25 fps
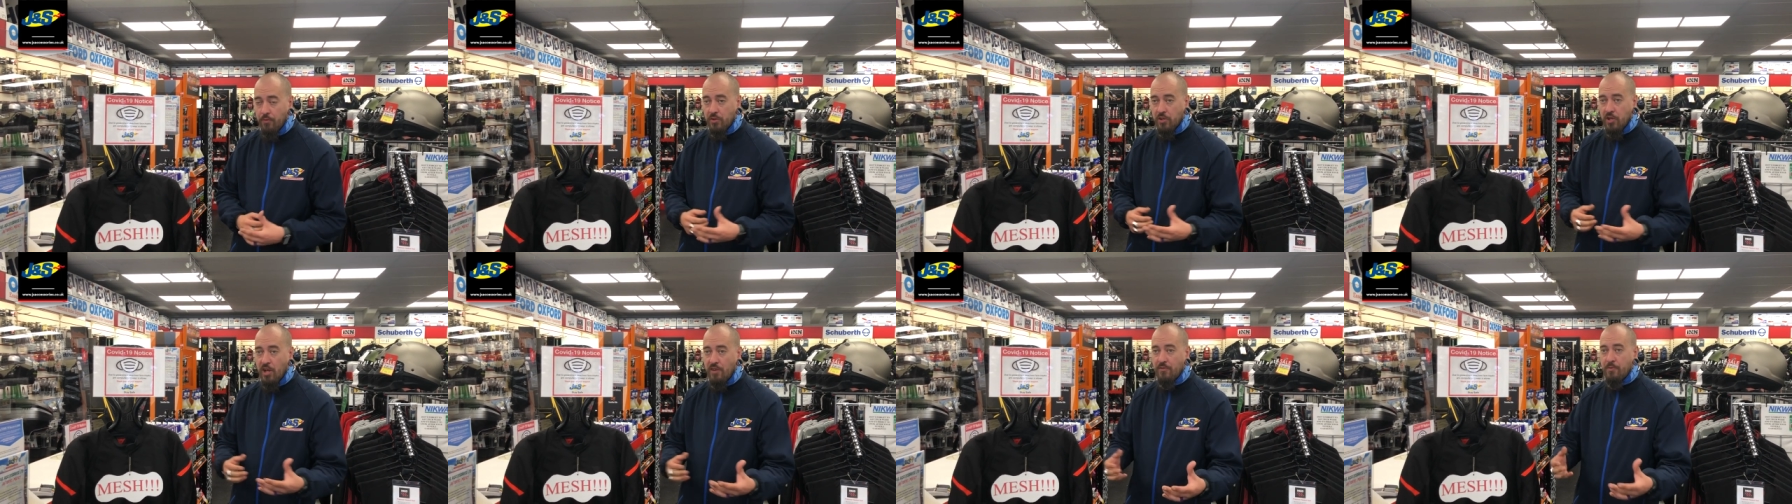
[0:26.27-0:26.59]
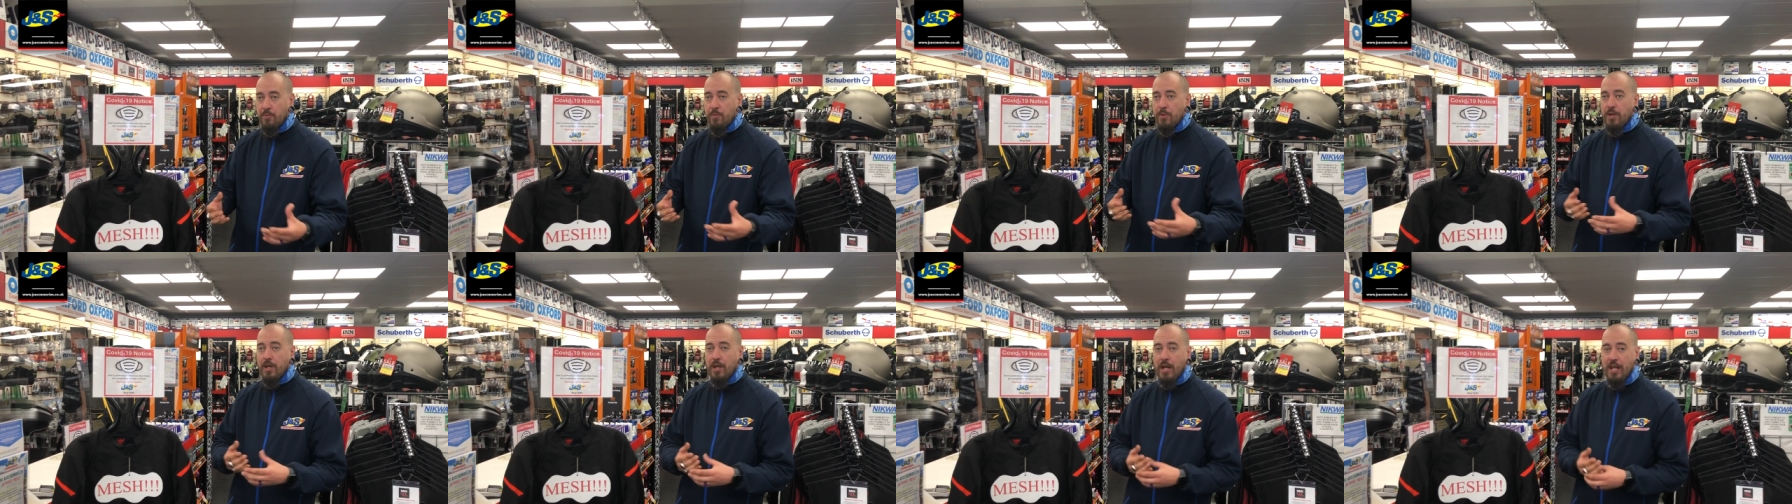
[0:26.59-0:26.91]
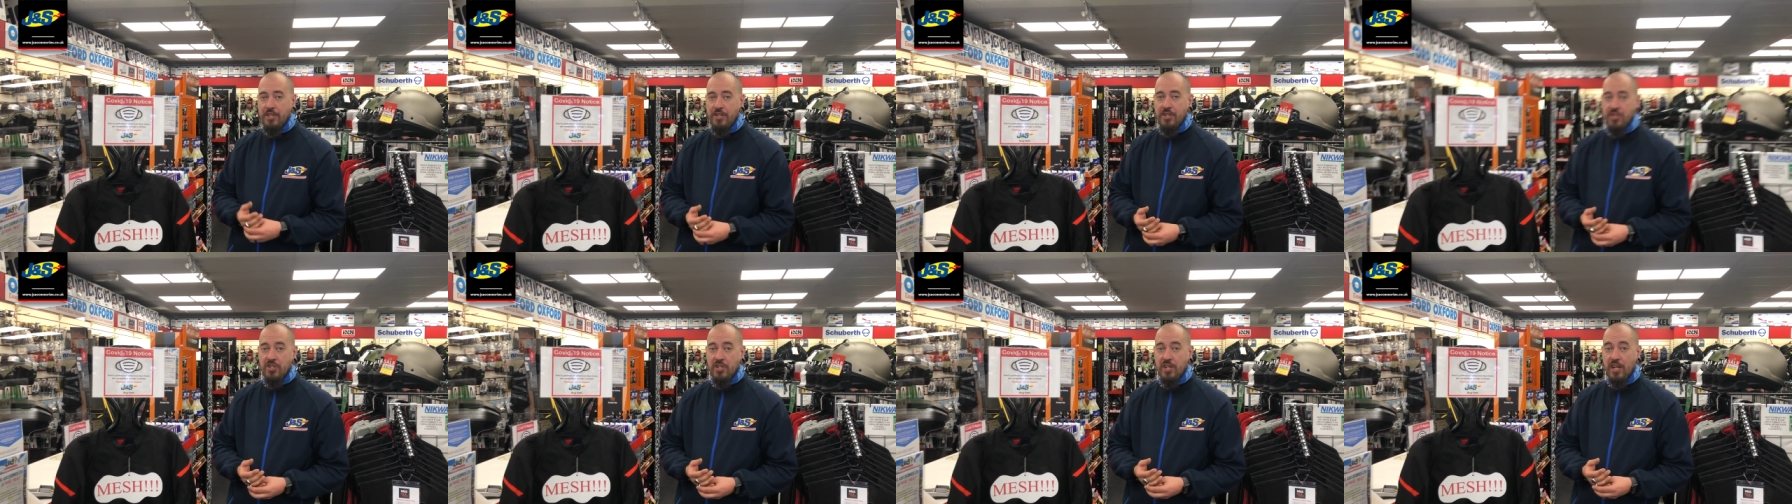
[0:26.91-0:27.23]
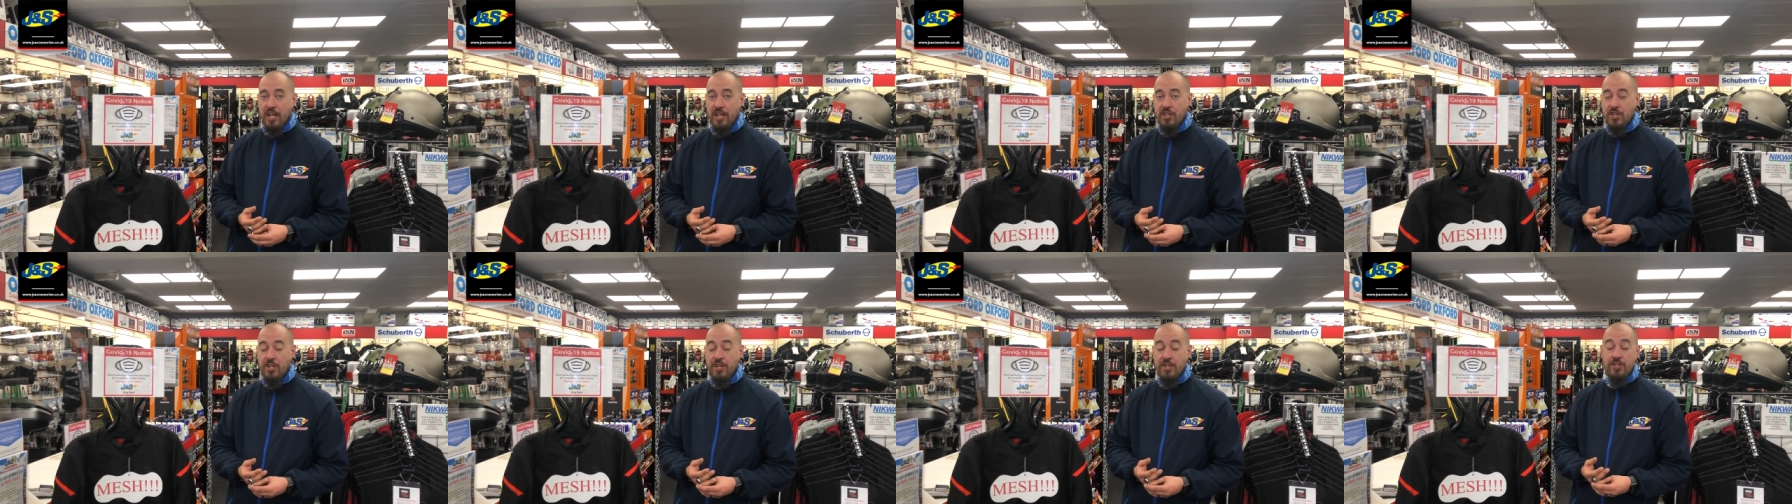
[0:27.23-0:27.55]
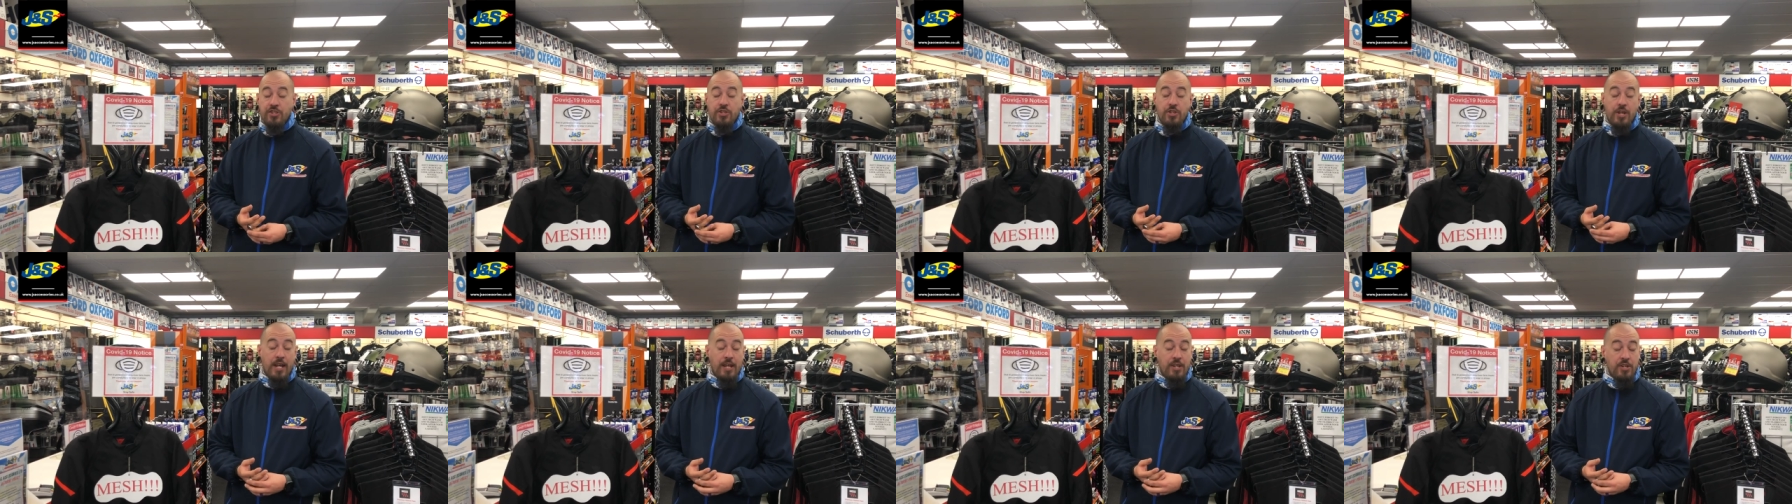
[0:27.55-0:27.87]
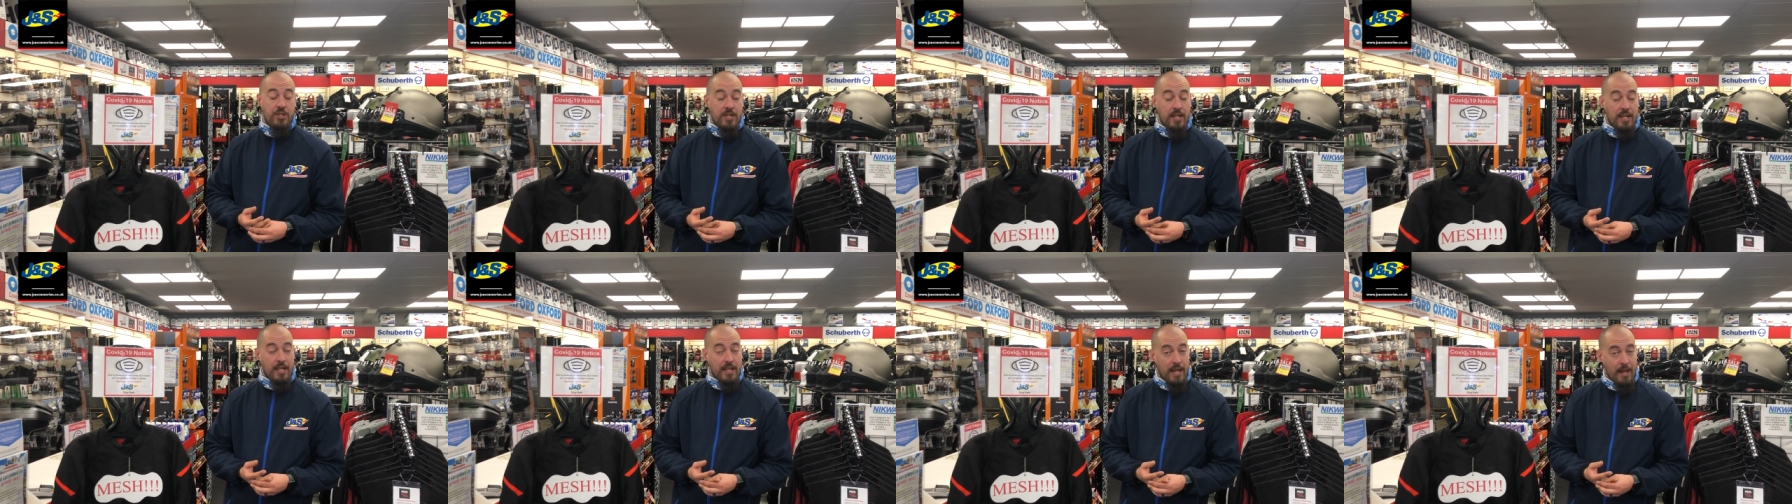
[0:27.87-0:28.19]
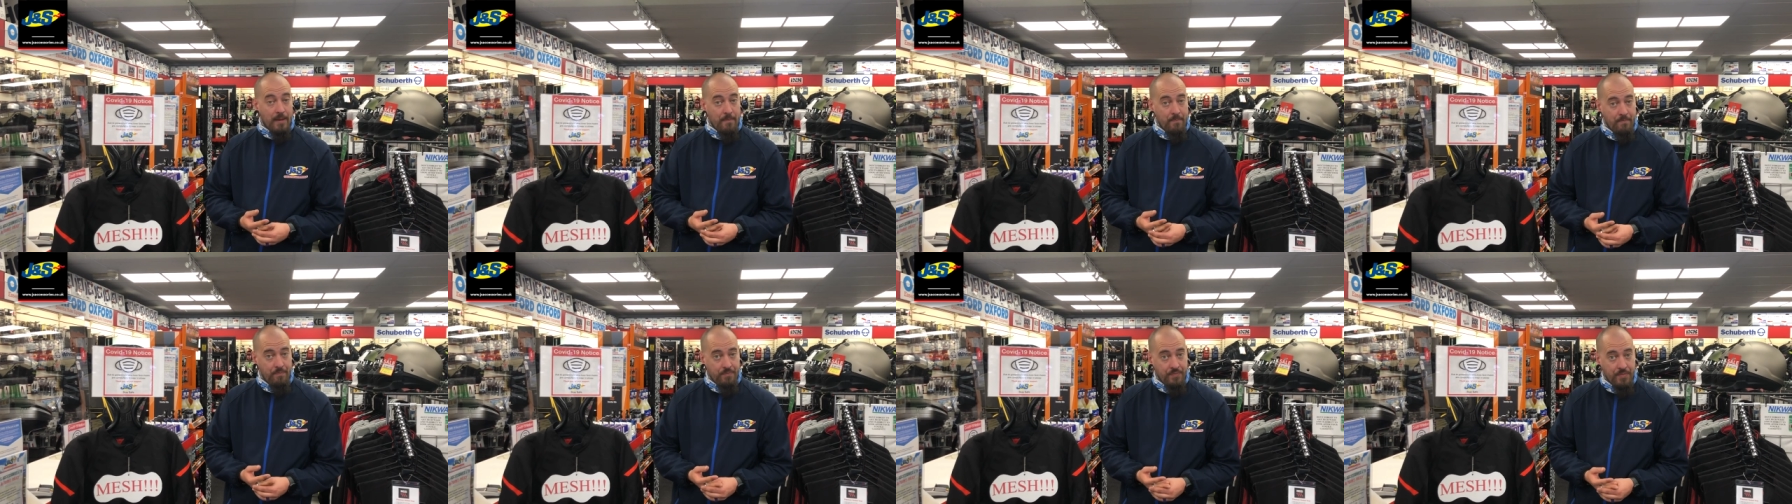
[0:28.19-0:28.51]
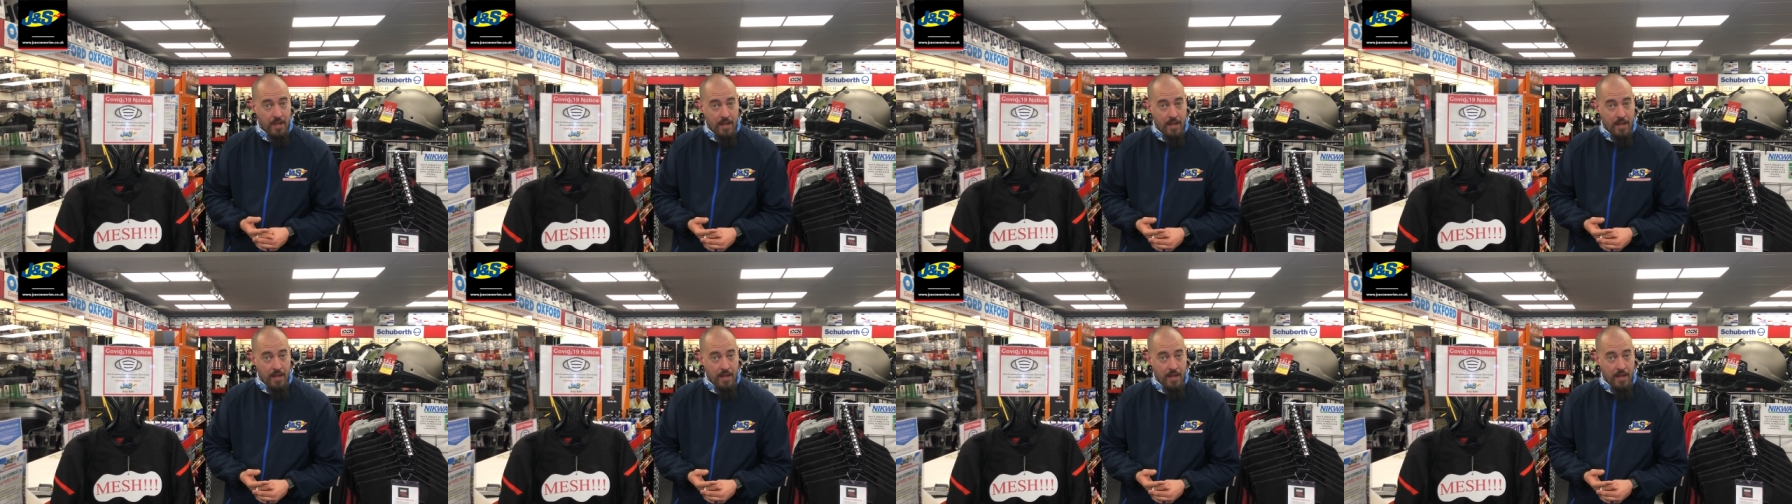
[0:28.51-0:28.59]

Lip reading: government legislation is changing again.